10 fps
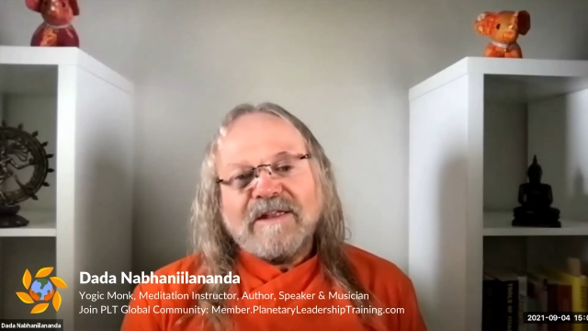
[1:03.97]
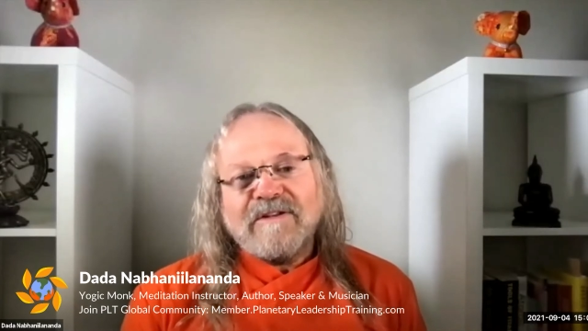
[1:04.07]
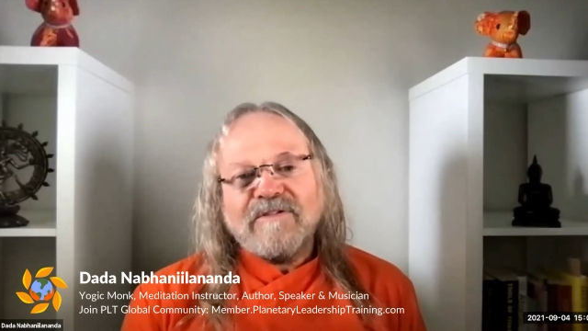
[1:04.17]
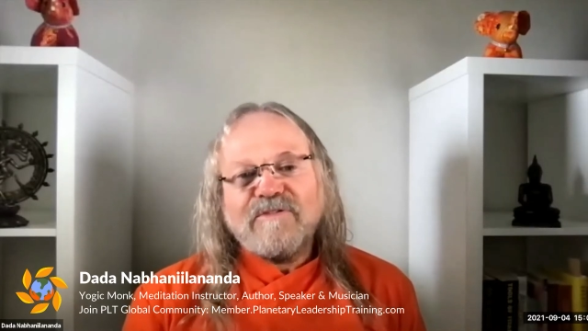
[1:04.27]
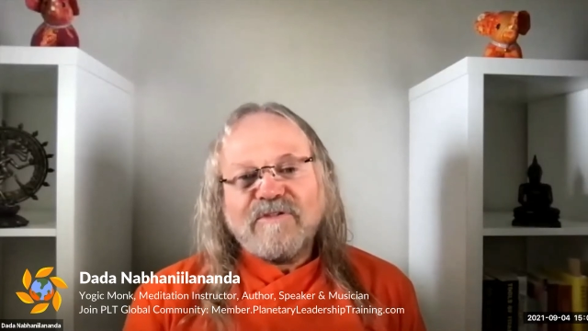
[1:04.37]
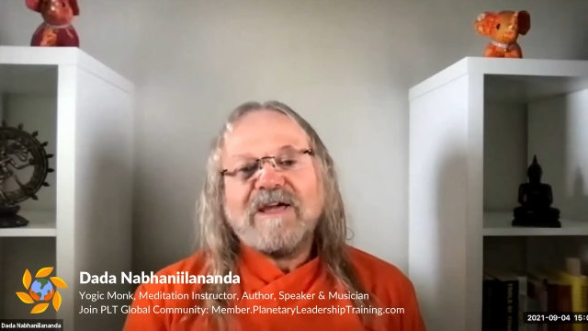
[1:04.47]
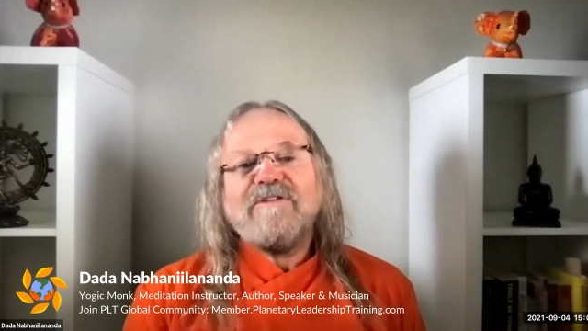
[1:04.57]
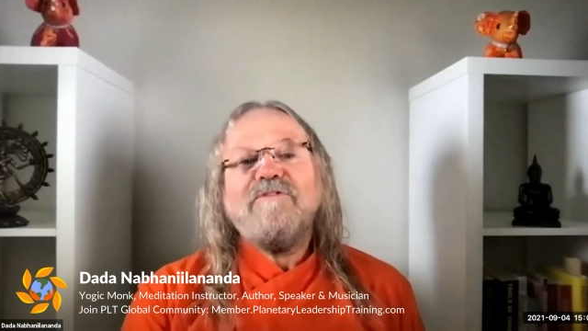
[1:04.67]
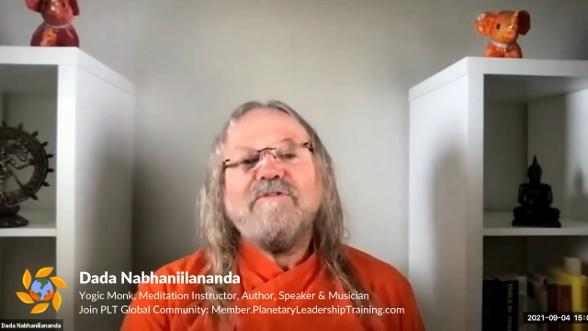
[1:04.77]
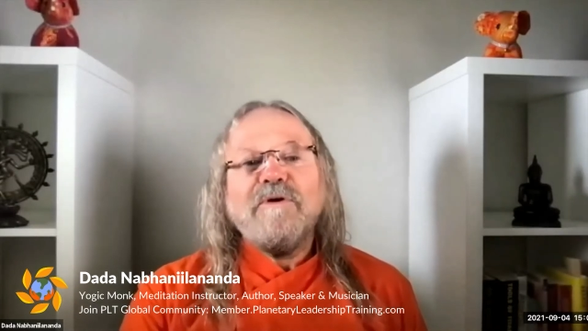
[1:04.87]

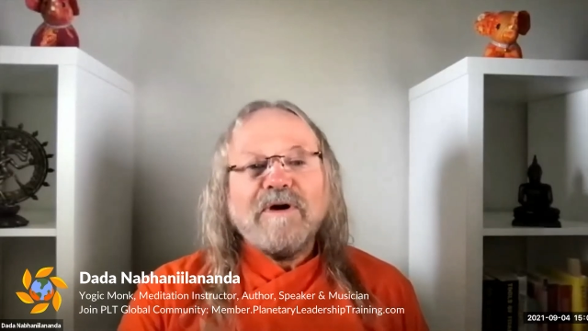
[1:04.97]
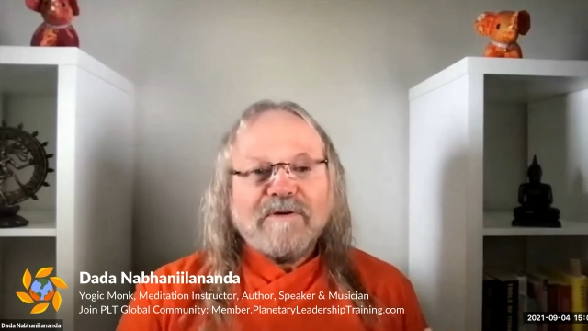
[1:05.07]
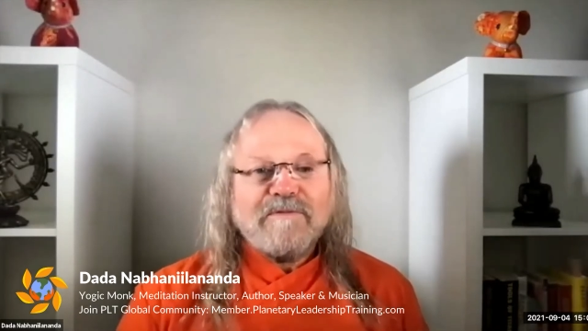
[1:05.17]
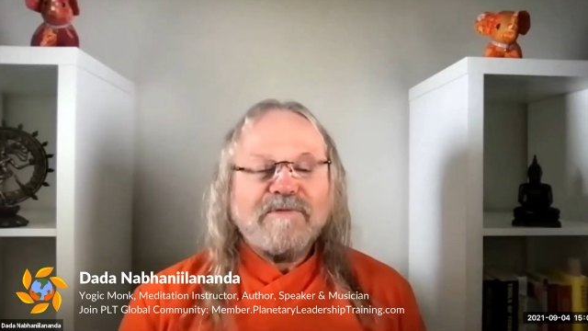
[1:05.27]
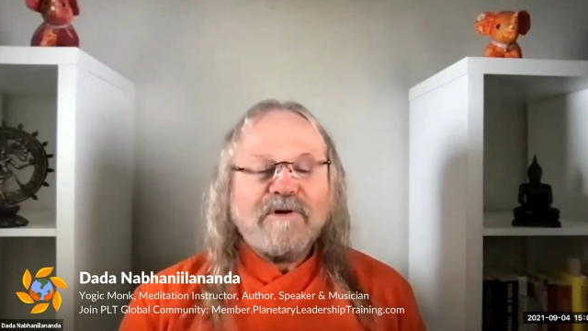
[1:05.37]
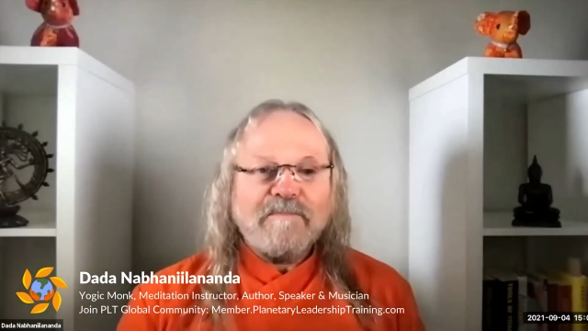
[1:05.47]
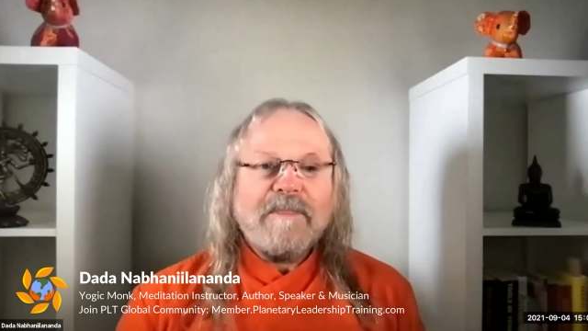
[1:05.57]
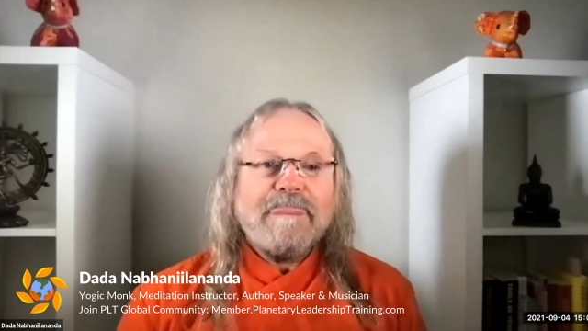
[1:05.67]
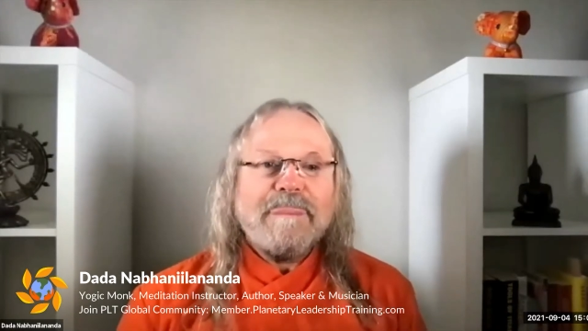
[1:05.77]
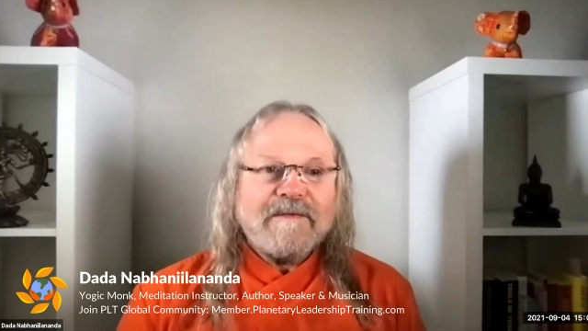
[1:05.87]
distract you from
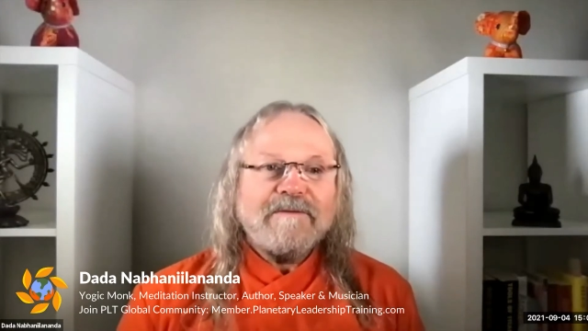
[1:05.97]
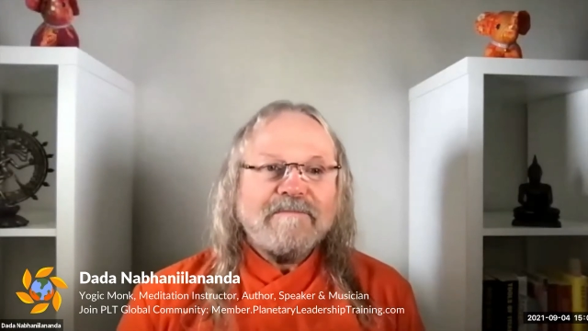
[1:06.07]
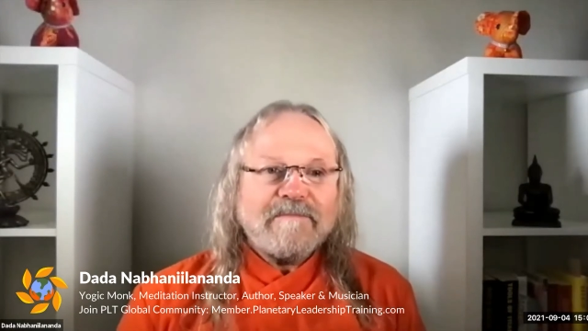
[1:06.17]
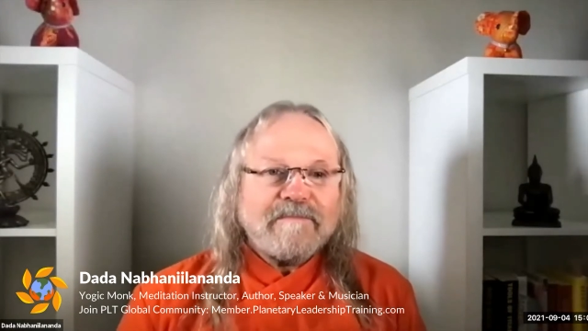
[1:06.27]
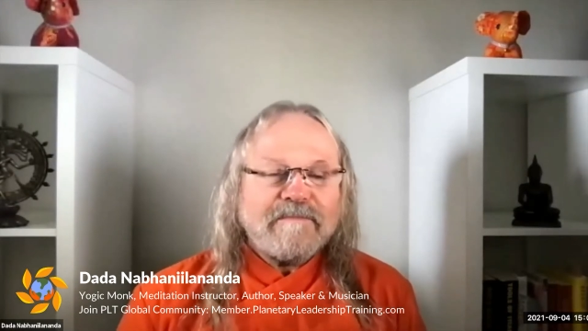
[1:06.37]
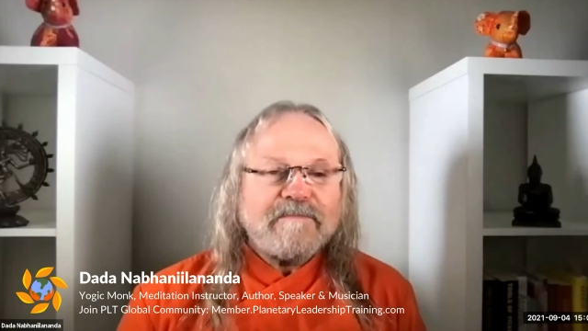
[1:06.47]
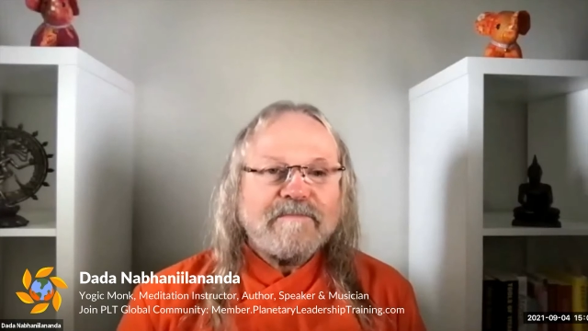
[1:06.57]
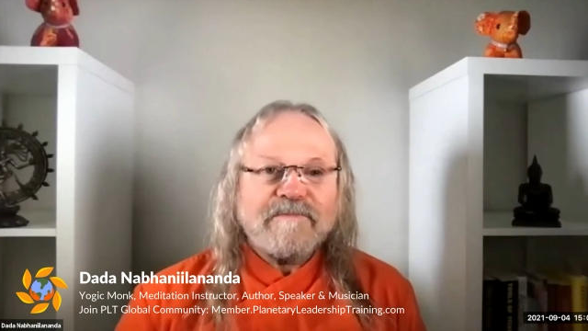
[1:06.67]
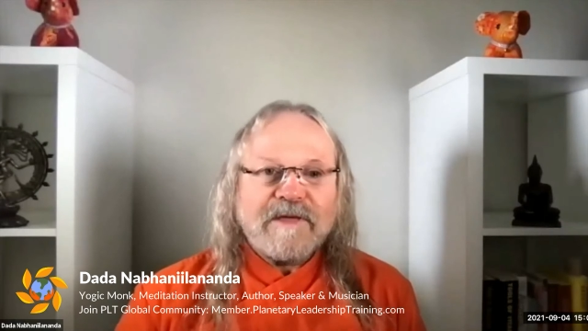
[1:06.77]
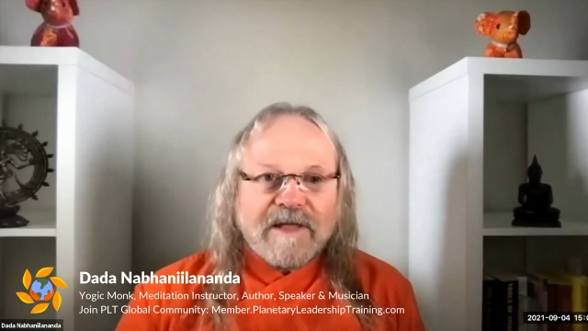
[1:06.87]

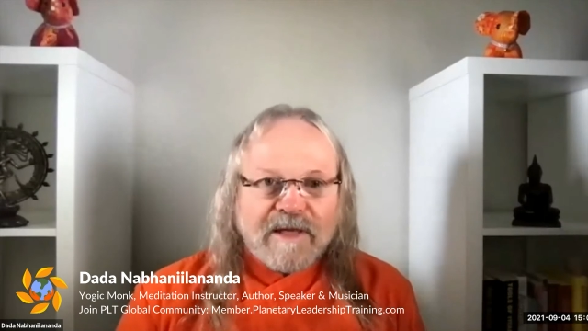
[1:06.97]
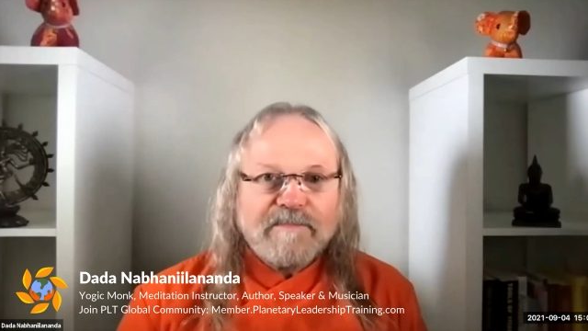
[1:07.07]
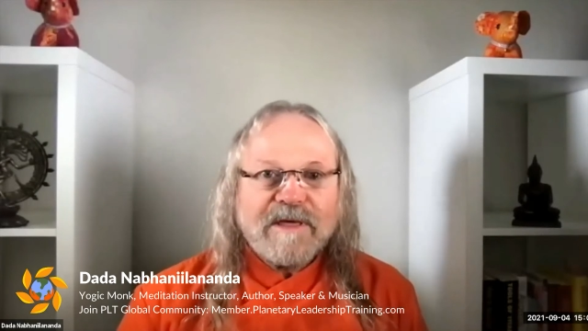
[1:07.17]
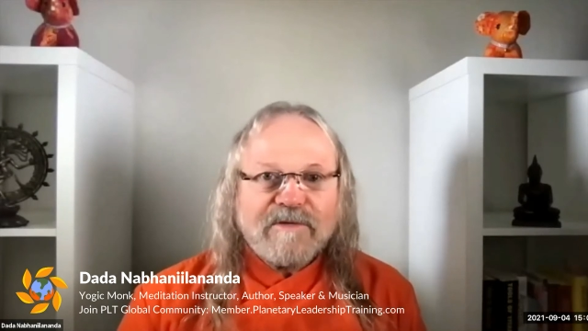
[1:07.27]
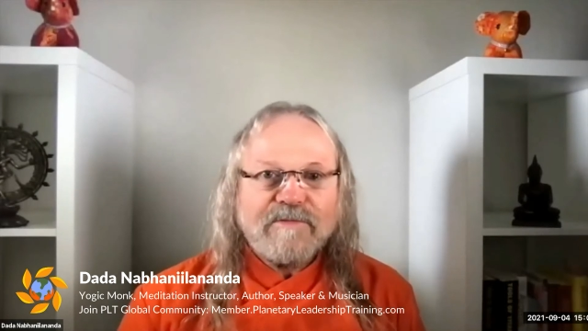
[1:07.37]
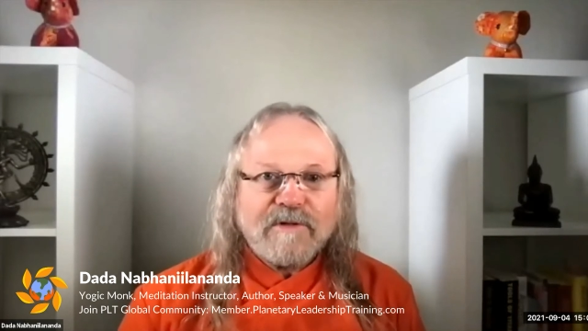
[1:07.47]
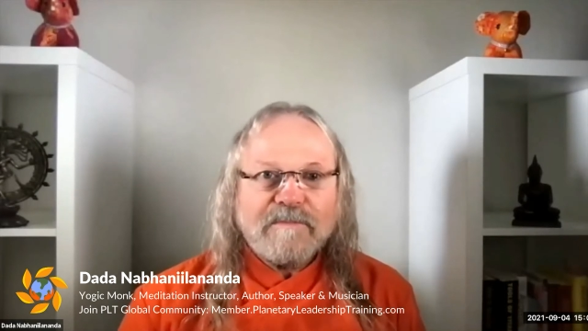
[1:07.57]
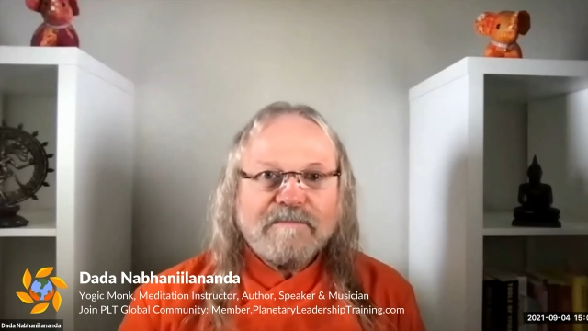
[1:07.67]
feeling peaceful.